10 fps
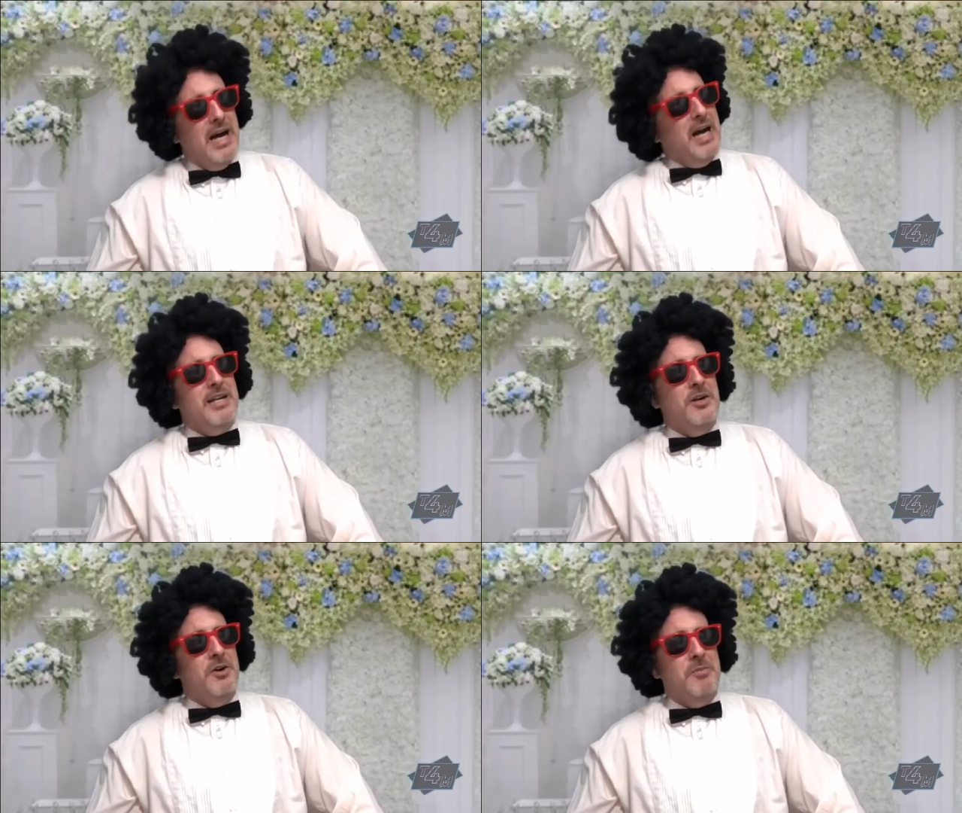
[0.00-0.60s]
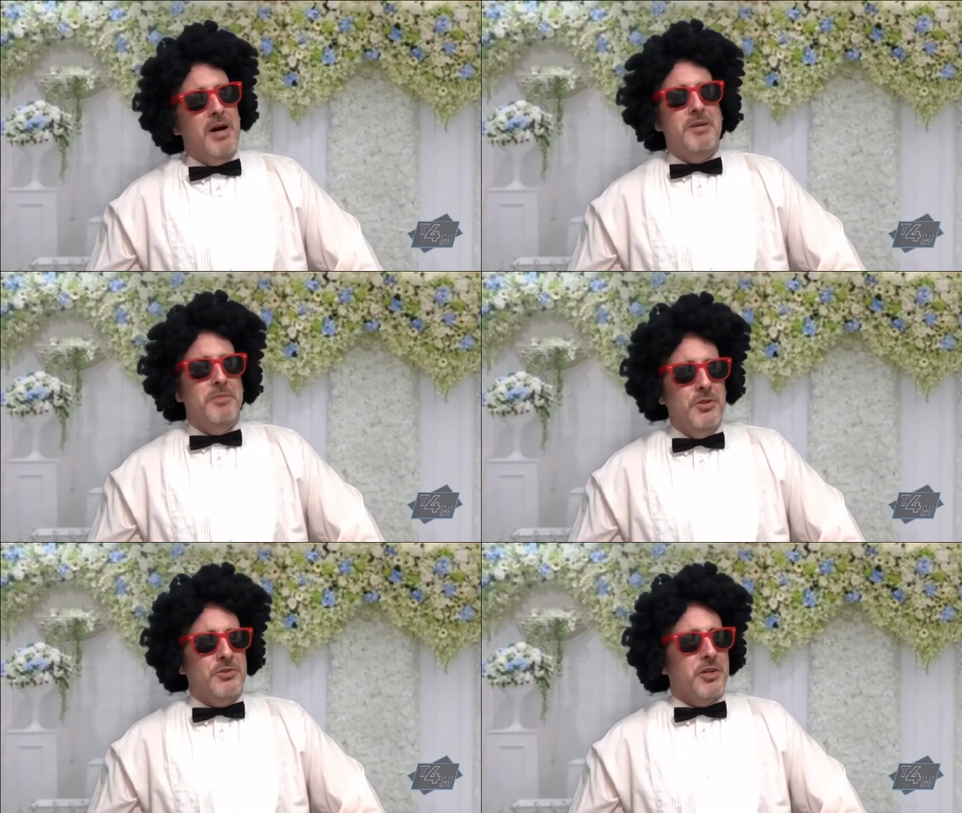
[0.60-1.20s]
I know my
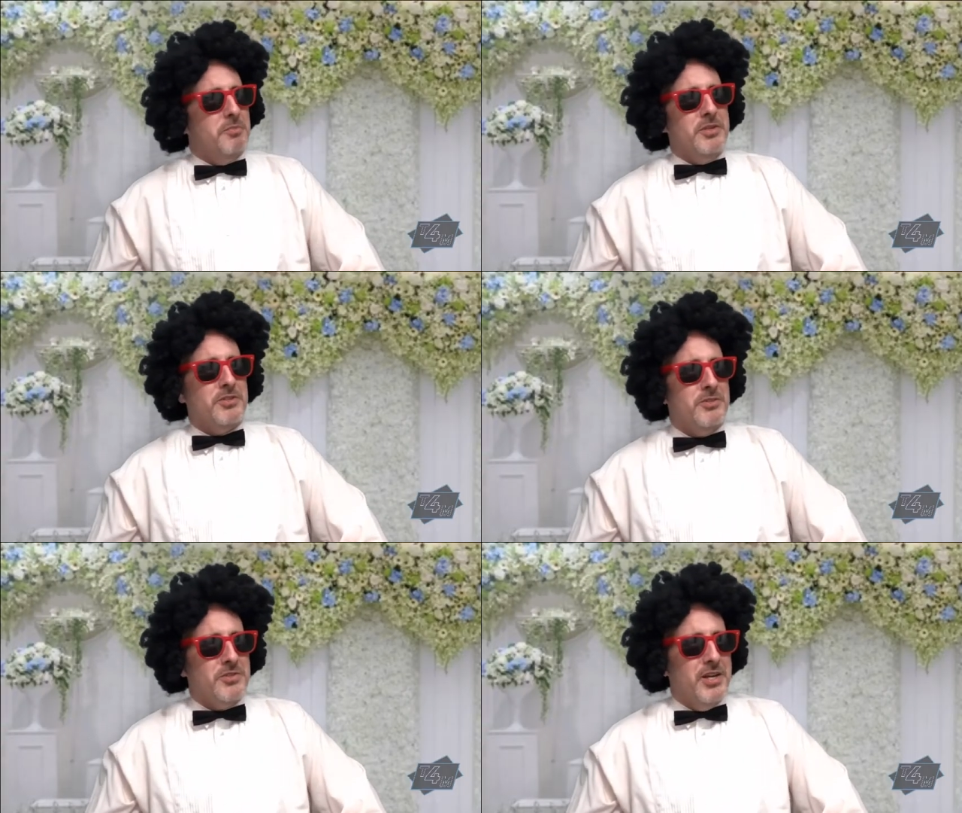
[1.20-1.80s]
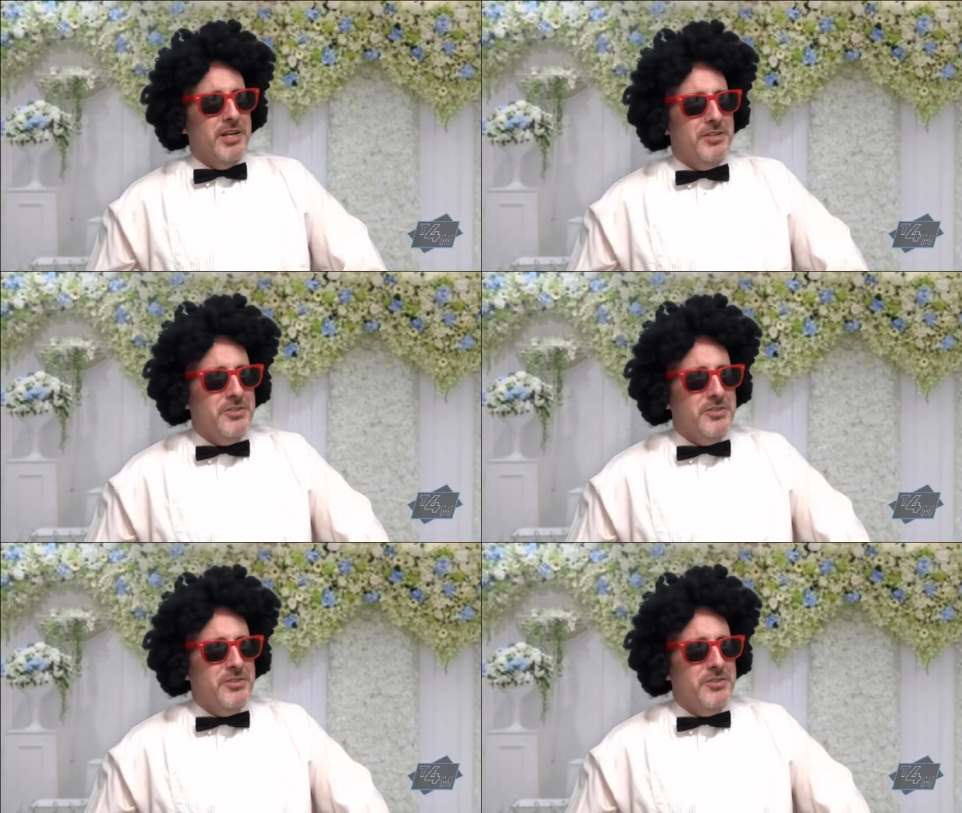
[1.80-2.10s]
music, Mr. St.